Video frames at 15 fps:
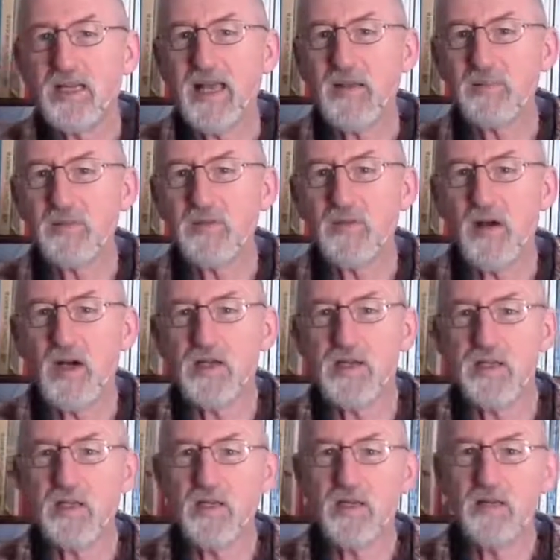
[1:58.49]
amplified
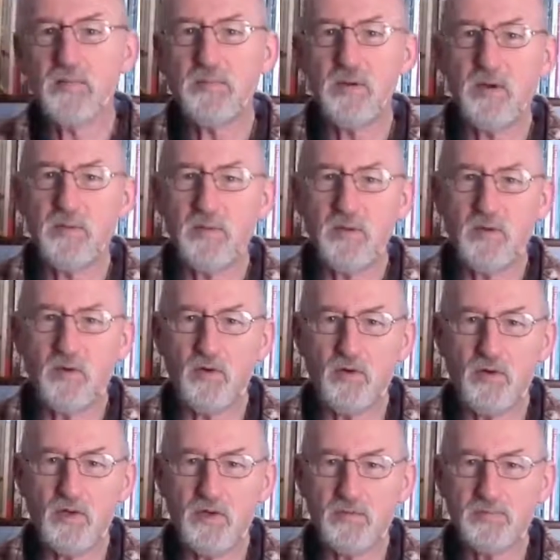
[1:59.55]
in a pub or
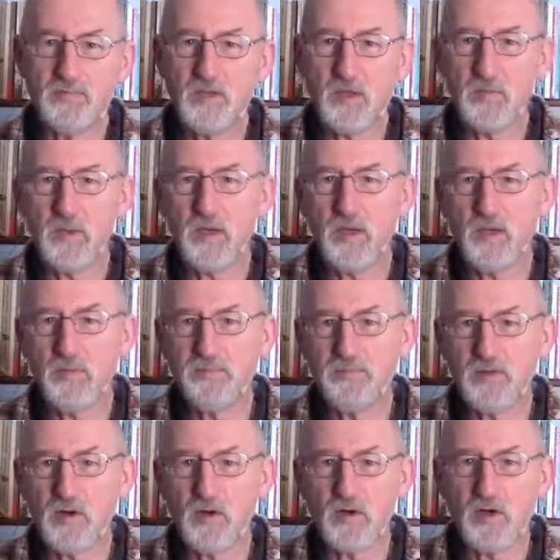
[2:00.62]
a bar
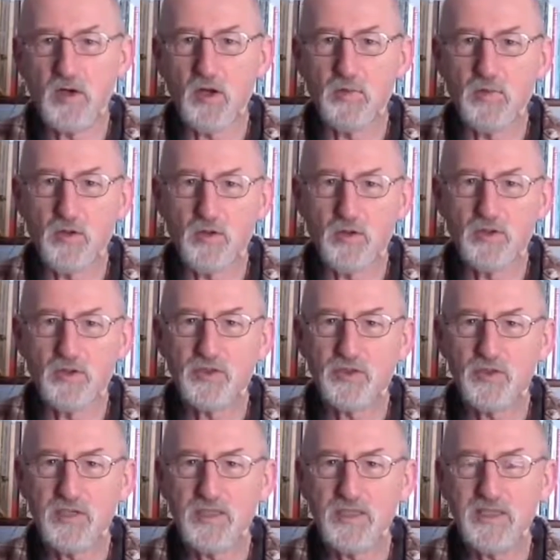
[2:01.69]
or a club or on the street,